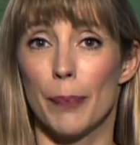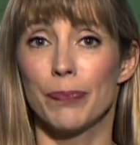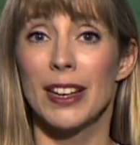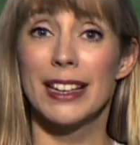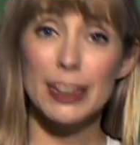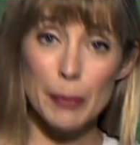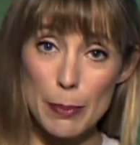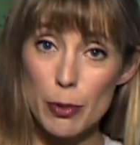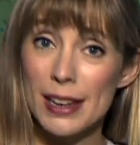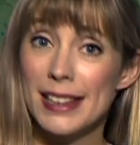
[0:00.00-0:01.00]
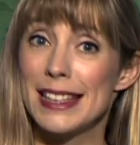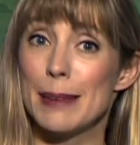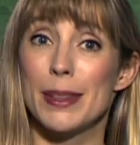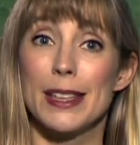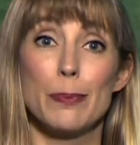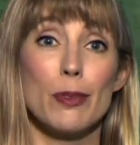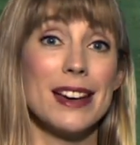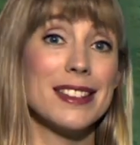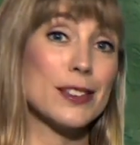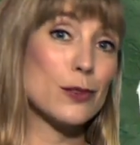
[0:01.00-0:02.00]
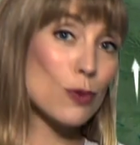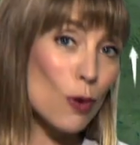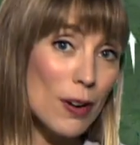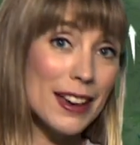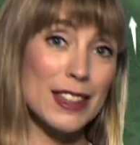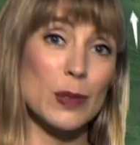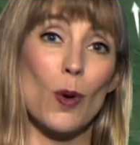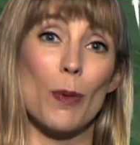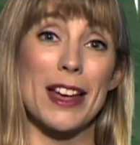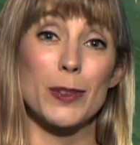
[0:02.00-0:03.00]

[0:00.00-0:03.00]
A little bit breezy, but this breeze is drawing in this warm air.